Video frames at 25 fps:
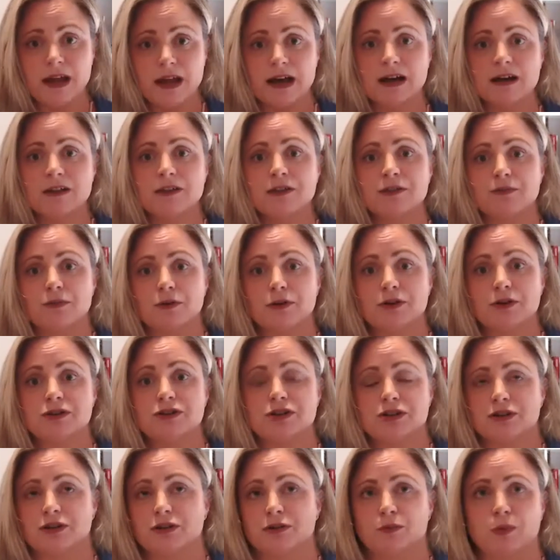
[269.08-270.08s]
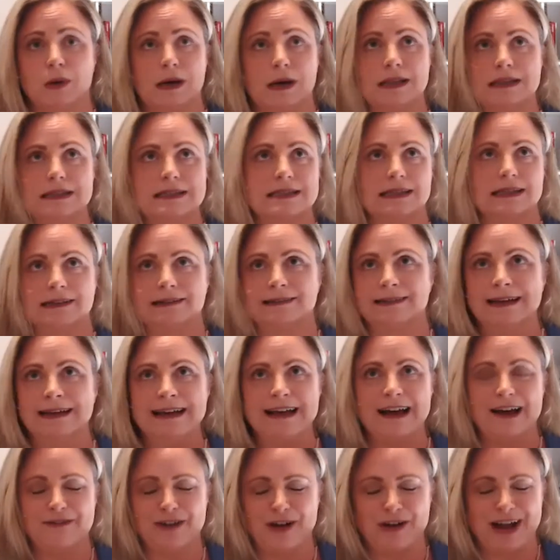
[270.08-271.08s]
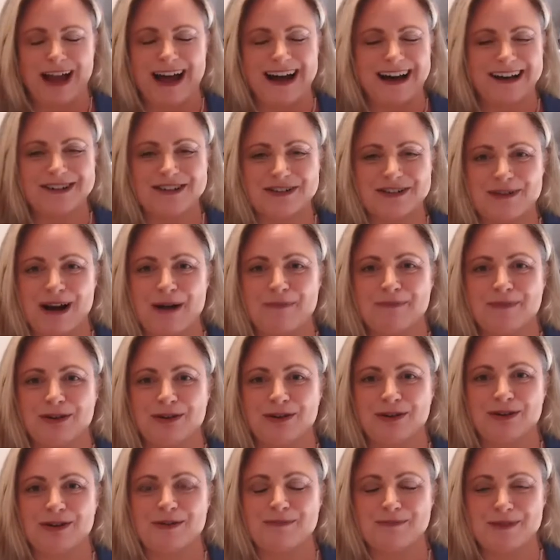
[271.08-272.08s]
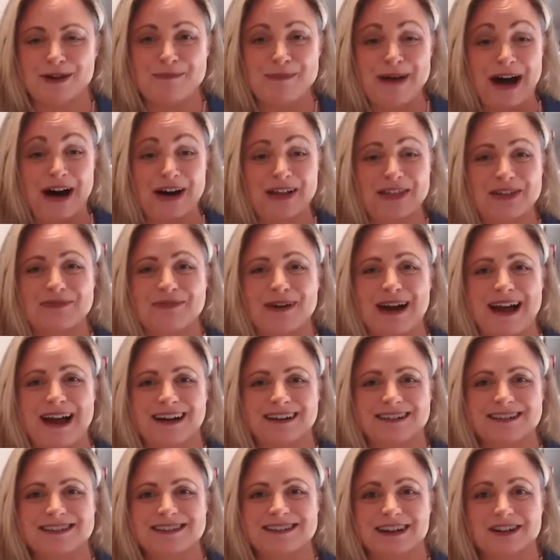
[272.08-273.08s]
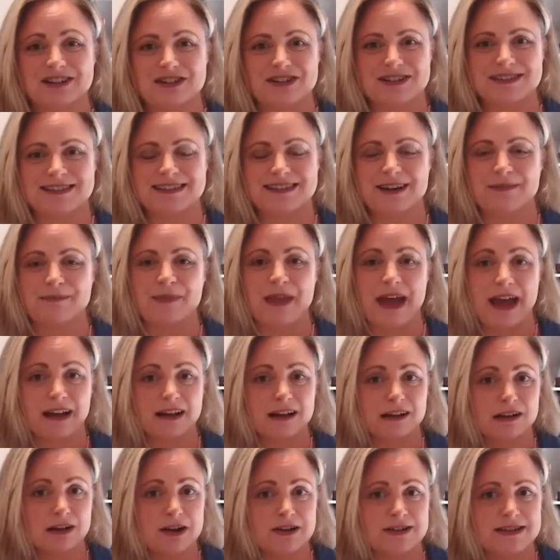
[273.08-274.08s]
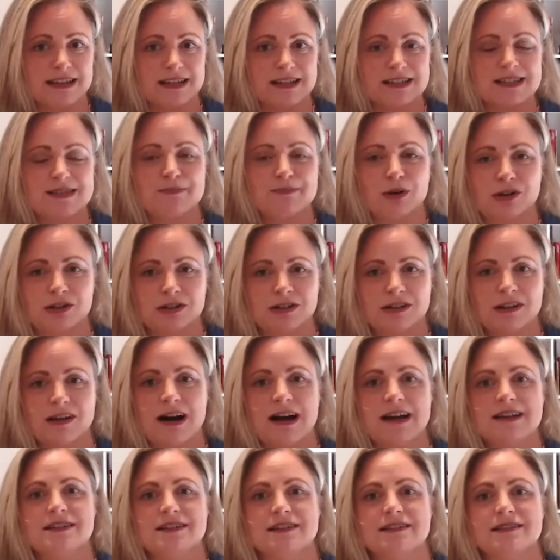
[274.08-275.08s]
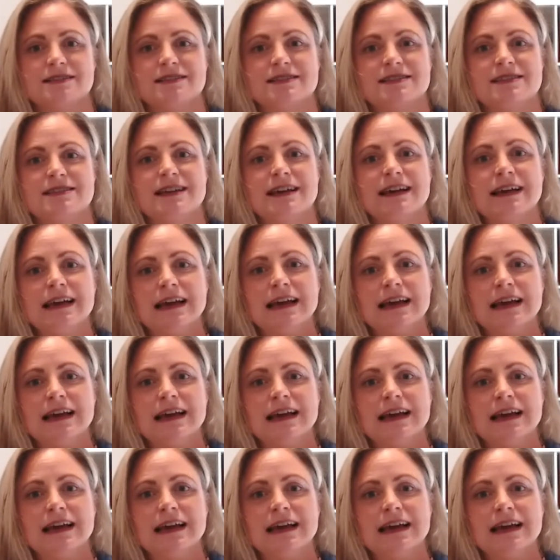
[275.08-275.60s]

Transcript: through to ones that are very hard to wrap your mouth around, such as ankylosing spondylitis,